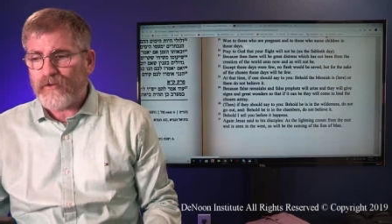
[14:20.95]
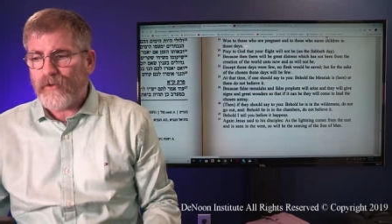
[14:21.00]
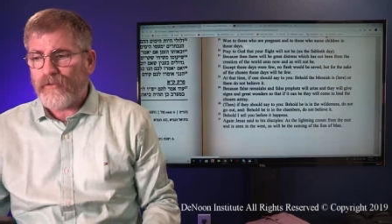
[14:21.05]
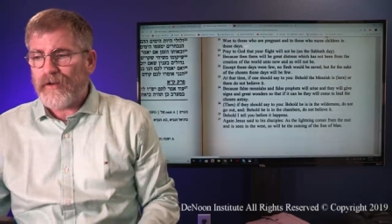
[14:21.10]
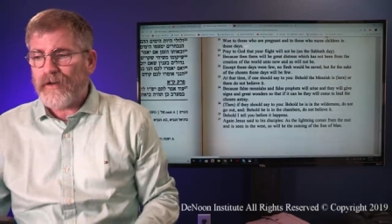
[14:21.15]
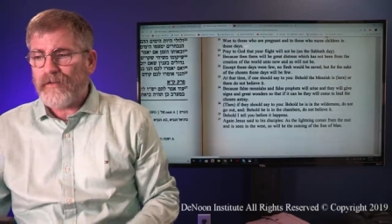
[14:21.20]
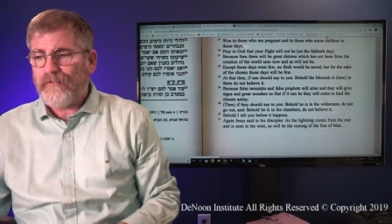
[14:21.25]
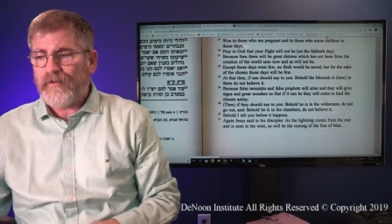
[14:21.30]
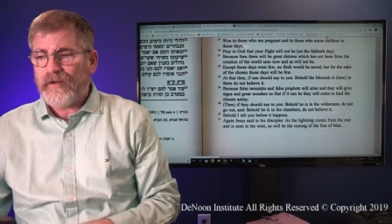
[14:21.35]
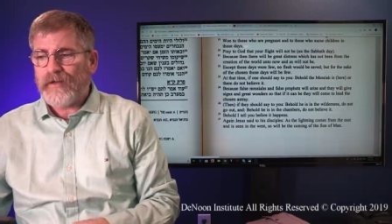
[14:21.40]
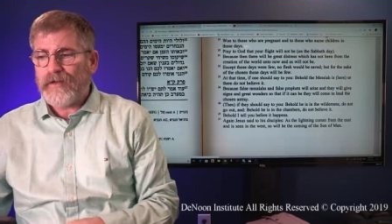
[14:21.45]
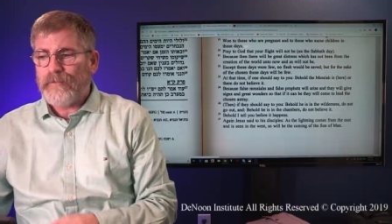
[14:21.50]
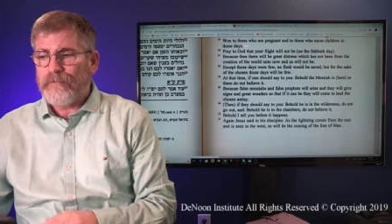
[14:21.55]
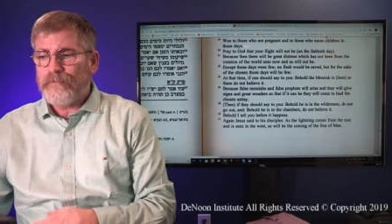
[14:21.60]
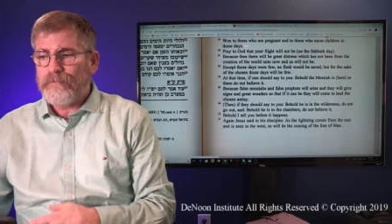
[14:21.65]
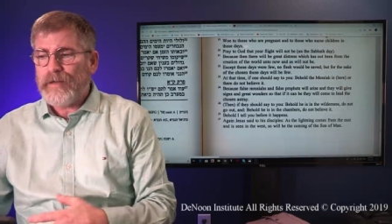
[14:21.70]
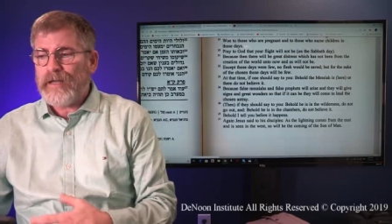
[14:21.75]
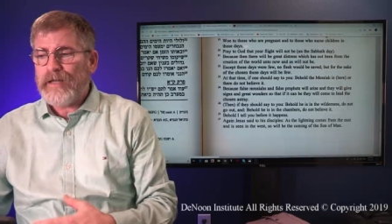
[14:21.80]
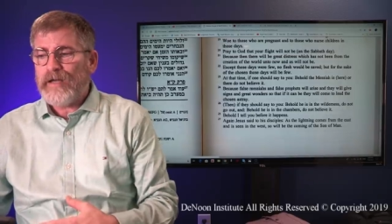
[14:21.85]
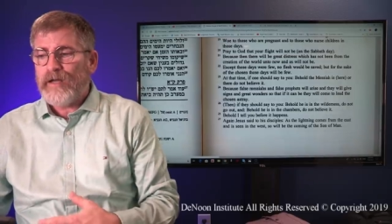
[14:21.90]
so that if it can
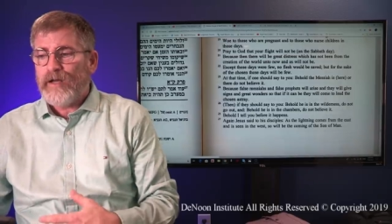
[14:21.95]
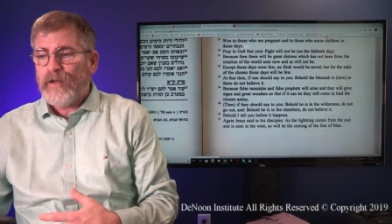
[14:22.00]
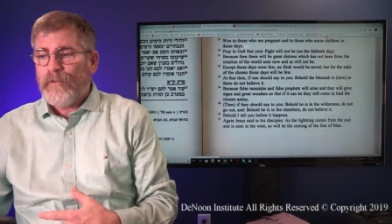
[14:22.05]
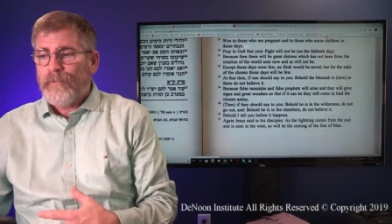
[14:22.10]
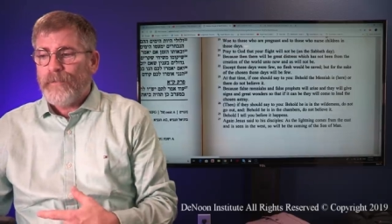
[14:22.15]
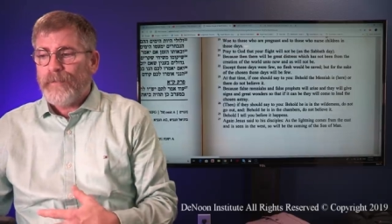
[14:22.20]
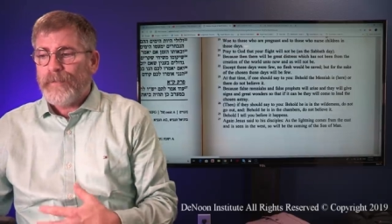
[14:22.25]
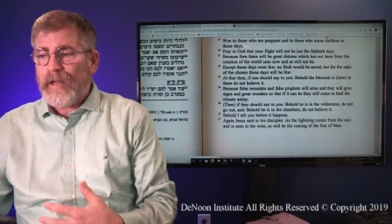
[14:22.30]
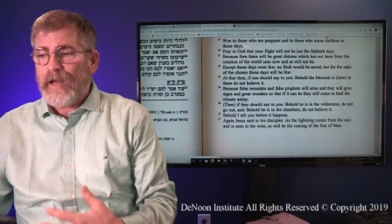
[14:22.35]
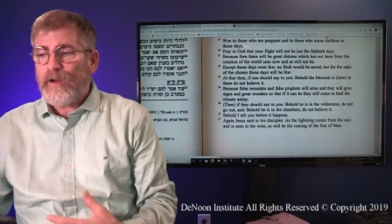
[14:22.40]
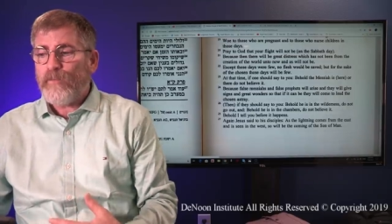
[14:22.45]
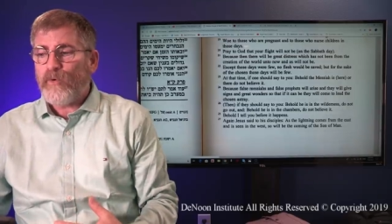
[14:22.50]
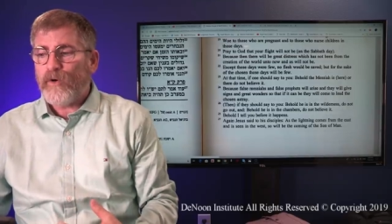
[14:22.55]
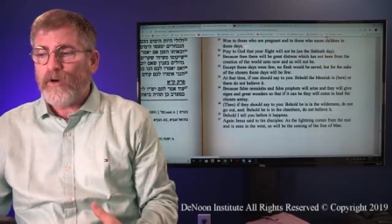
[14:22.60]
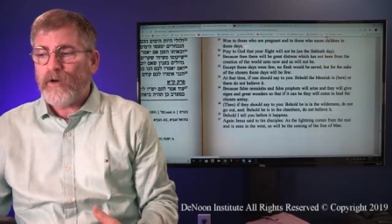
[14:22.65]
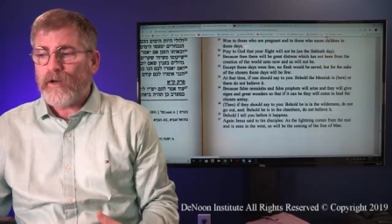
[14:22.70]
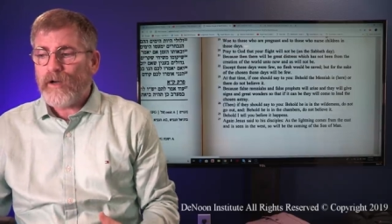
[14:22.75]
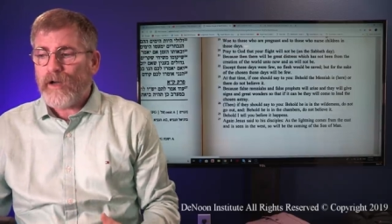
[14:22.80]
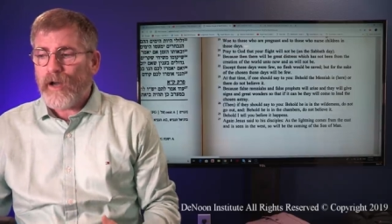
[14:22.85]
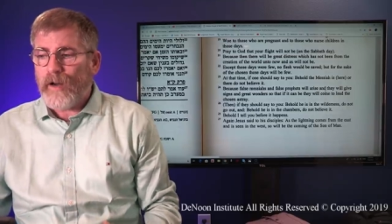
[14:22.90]
be they
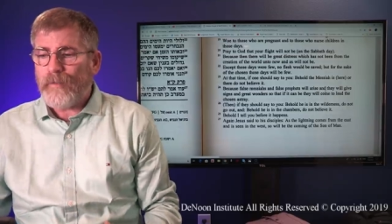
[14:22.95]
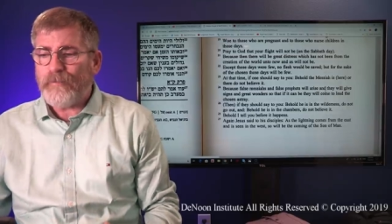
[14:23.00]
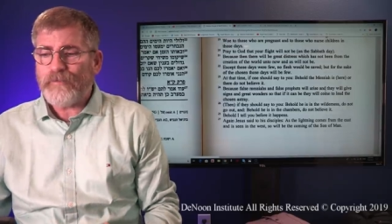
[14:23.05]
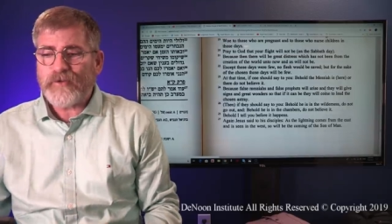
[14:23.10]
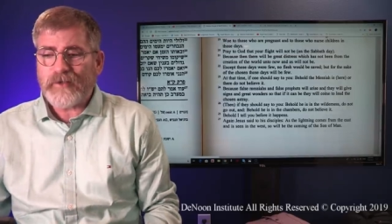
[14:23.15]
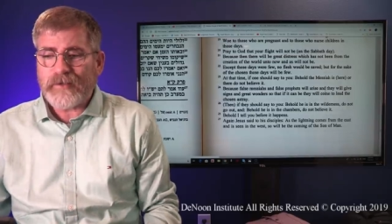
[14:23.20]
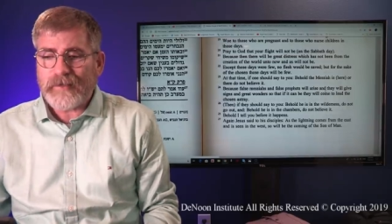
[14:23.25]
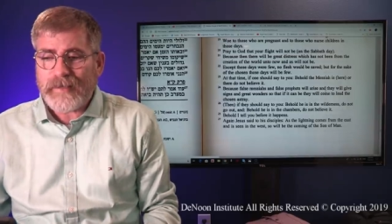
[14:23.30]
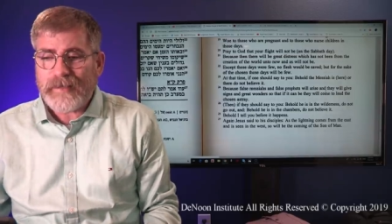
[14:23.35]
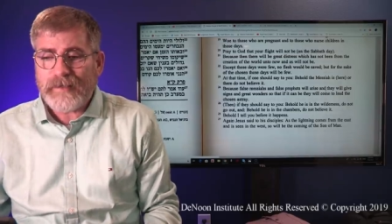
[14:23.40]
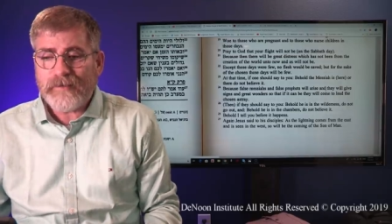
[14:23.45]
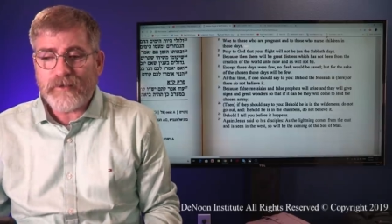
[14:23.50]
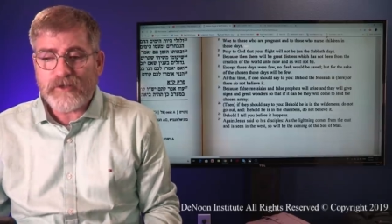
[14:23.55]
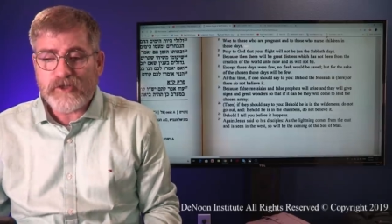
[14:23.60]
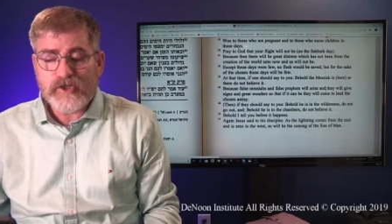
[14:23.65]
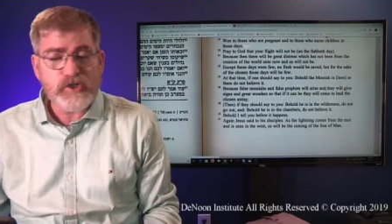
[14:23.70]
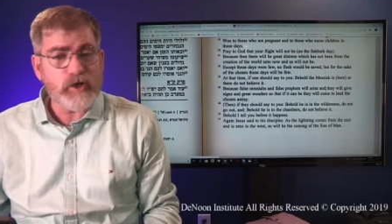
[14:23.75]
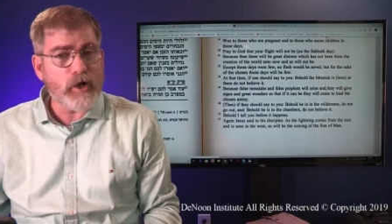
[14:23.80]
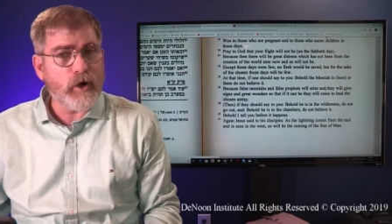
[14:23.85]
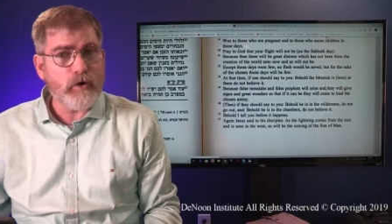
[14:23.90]
will come to lead the
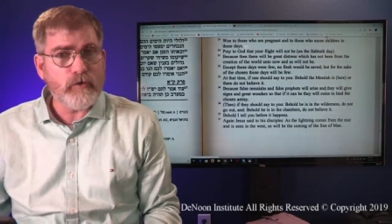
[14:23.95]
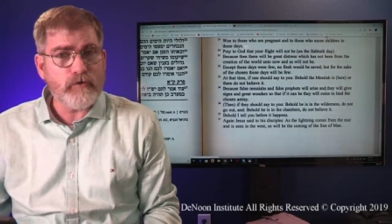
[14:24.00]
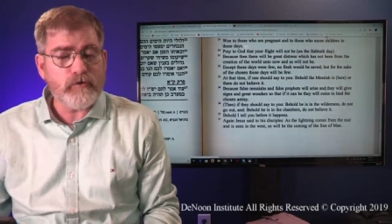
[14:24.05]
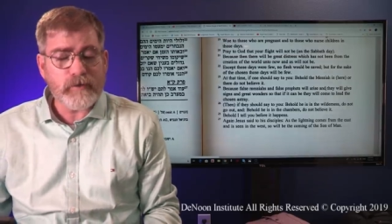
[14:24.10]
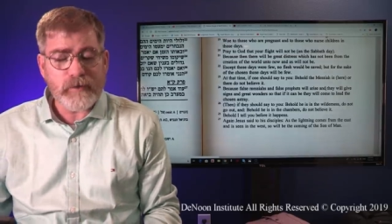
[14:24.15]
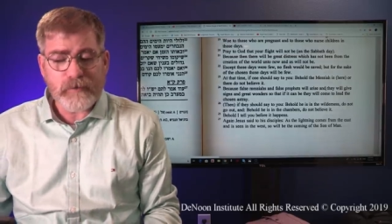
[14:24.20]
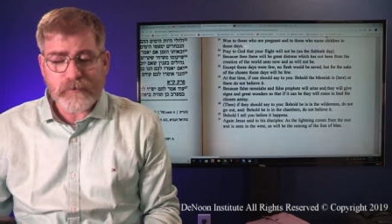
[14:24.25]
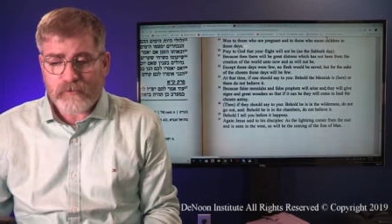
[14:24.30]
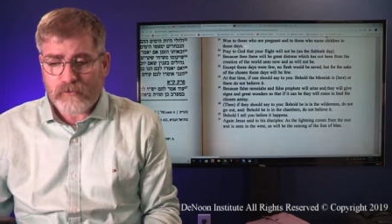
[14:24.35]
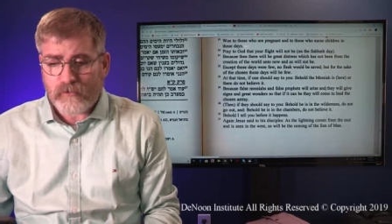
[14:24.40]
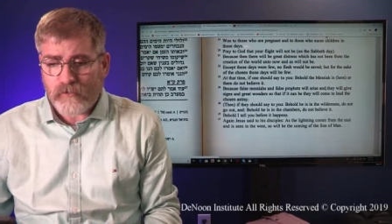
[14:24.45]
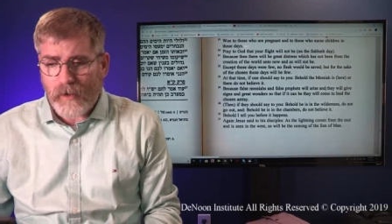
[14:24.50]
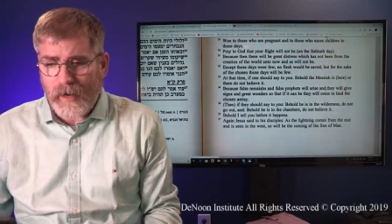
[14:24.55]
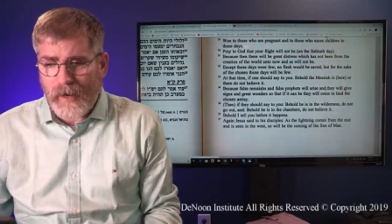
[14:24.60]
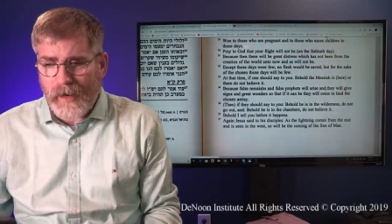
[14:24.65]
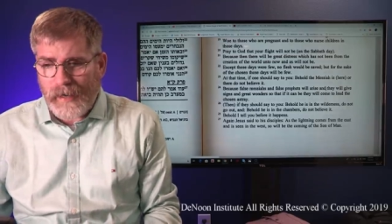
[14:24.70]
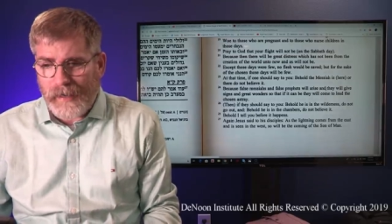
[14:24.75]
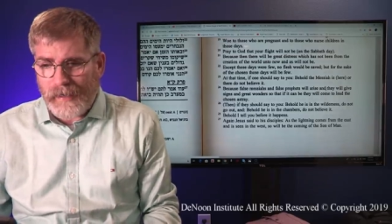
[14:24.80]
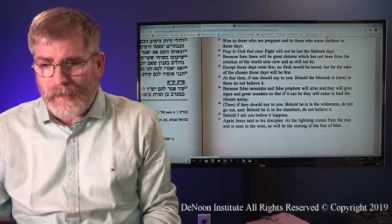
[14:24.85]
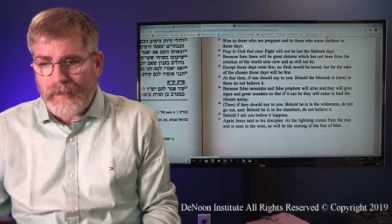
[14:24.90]
chosen
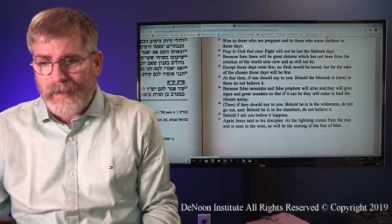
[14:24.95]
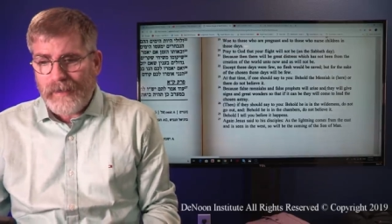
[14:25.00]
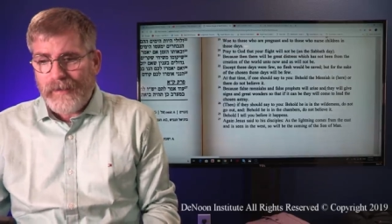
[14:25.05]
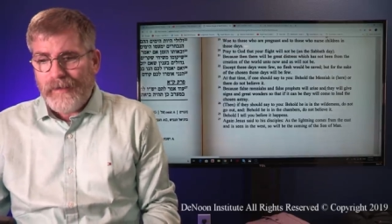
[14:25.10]
astray.